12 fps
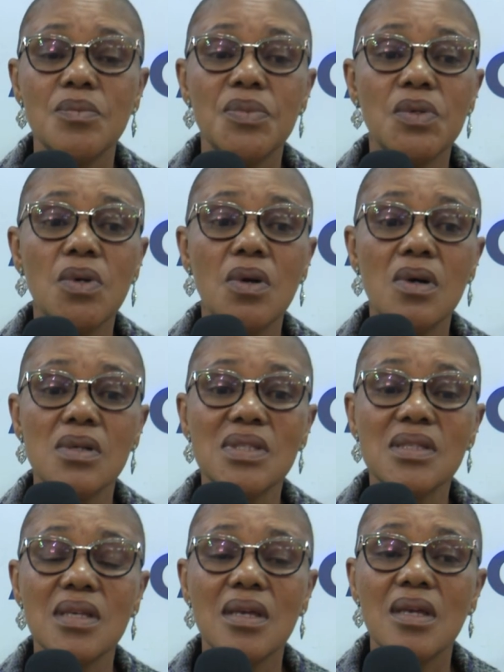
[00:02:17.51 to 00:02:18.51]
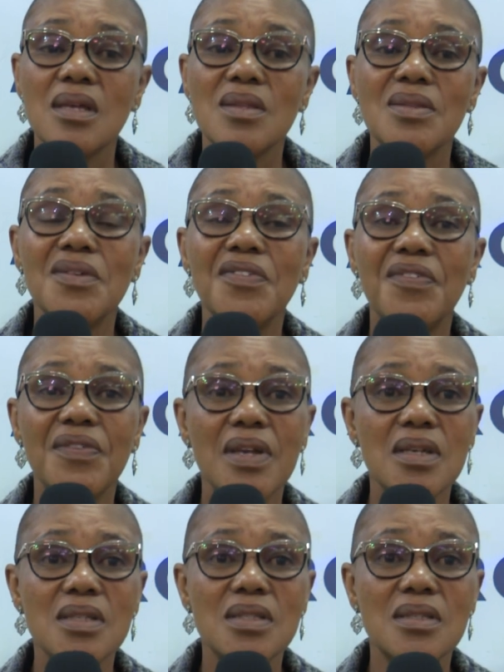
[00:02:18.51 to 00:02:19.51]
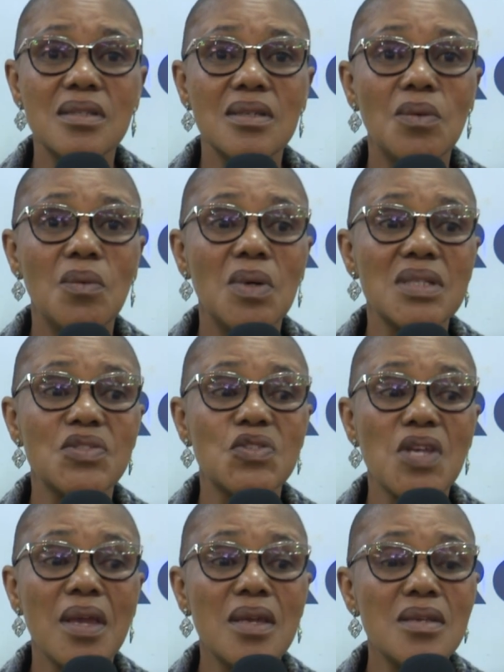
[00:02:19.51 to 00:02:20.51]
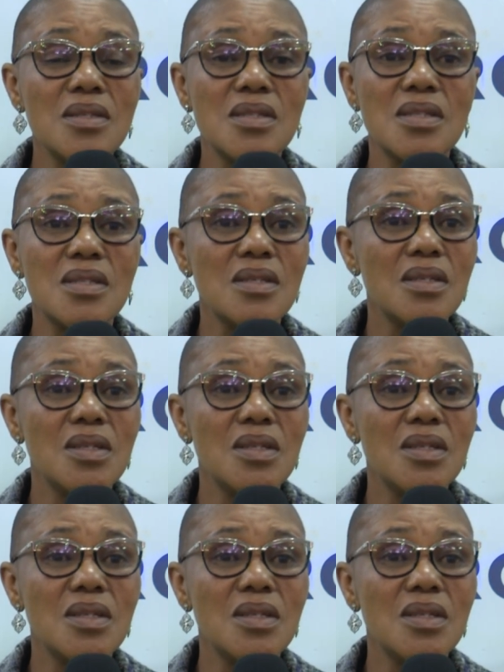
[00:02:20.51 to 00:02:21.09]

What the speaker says: because the face was changed.